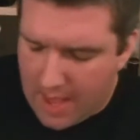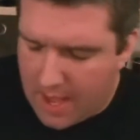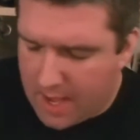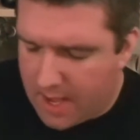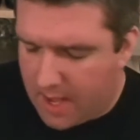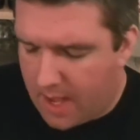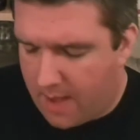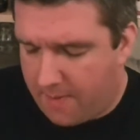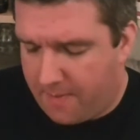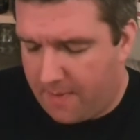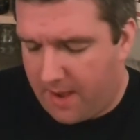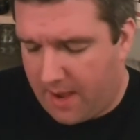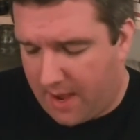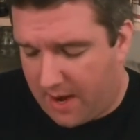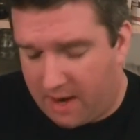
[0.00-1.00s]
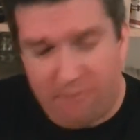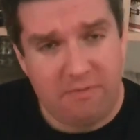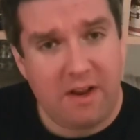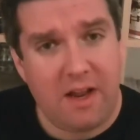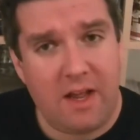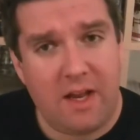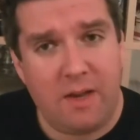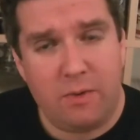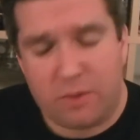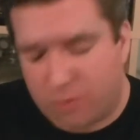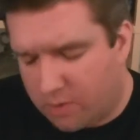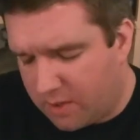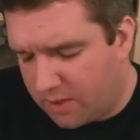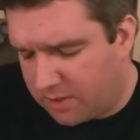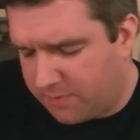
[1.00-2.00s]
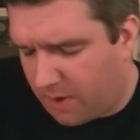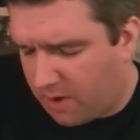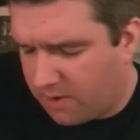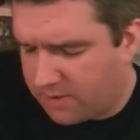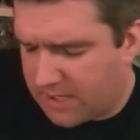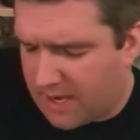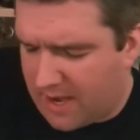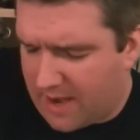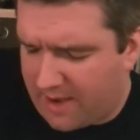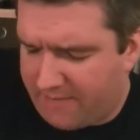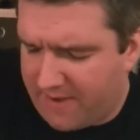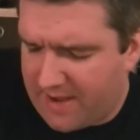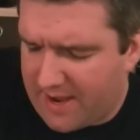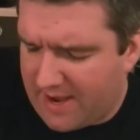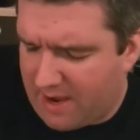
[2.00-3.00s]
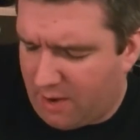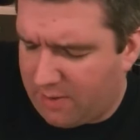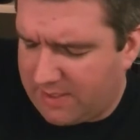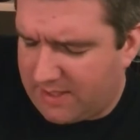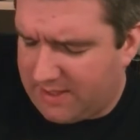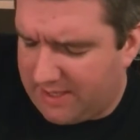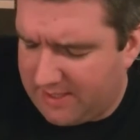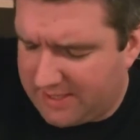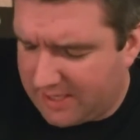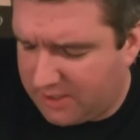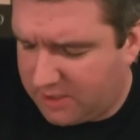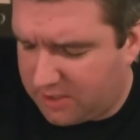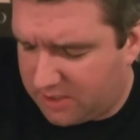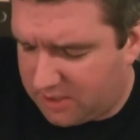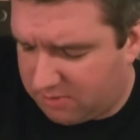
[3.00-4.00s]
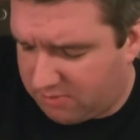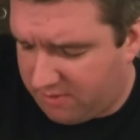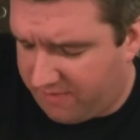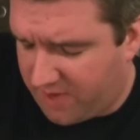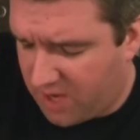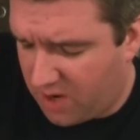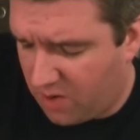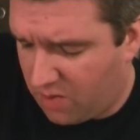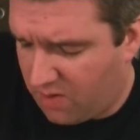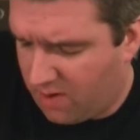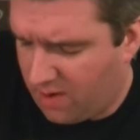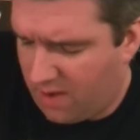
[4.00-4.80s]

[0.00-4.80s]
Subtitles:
And it was one of those bottles that I think I always had the intention to review.